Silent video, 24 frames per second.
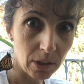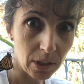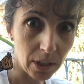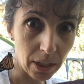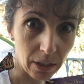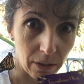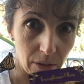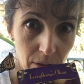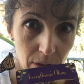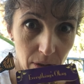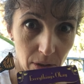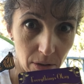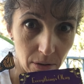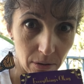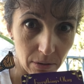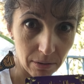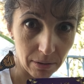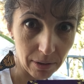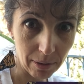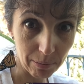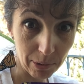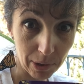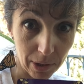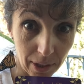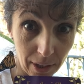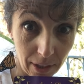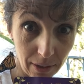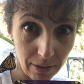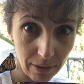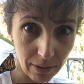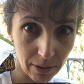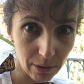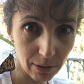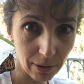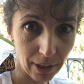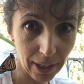Telling you, I'm
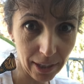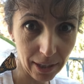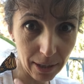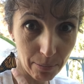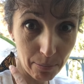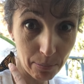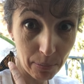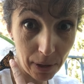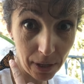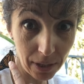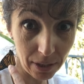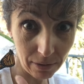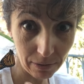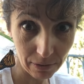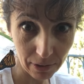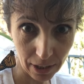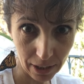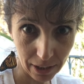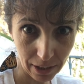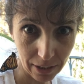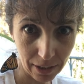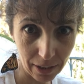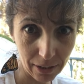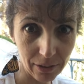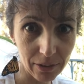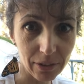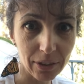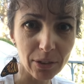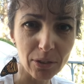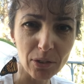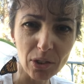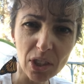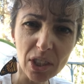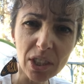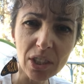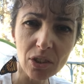telling you, like the butterfly is telling you,
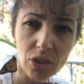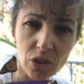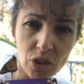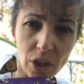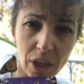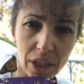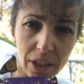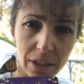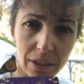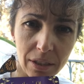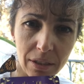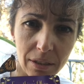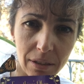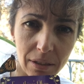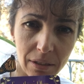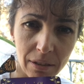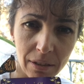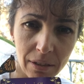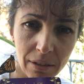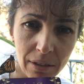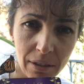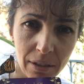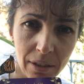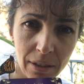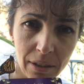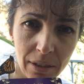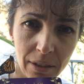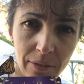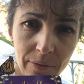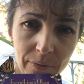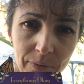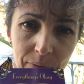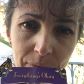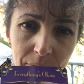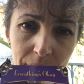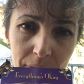just trust.
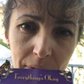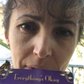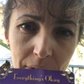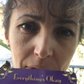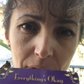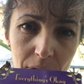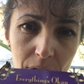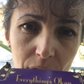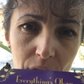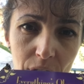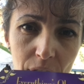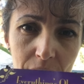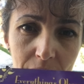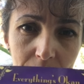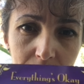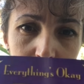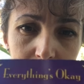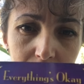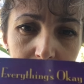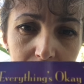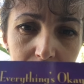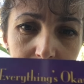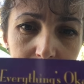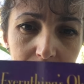Trust.